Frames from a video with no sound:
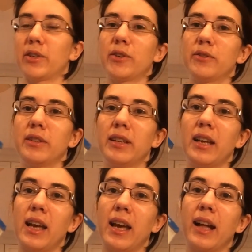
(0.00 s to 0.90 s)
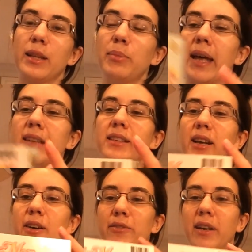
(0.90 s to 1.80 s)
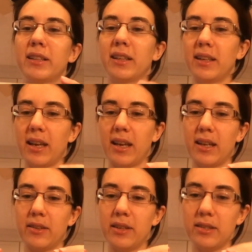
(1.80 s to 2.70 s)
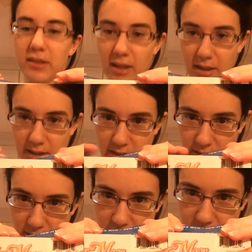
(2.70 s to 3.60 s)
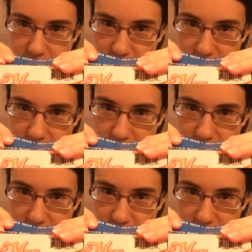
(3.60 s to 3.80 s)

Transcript: So, I got the plastic off, finally, and this does